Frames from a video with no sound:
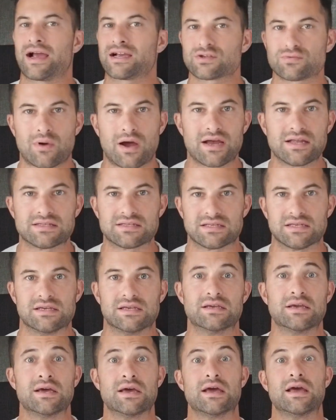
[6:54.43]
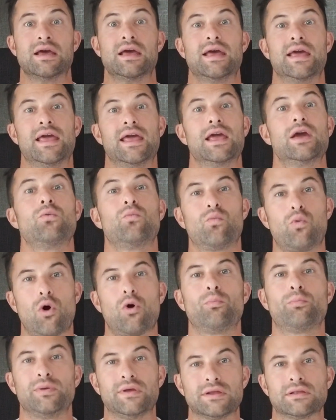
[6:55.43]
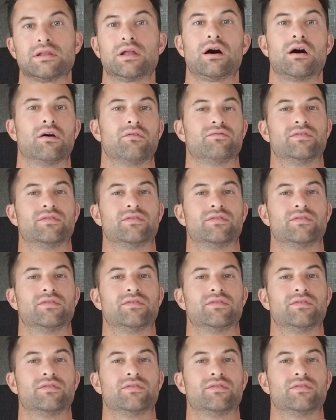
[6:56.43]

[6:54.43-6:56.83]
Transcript: Y, and Z, it won't be loved.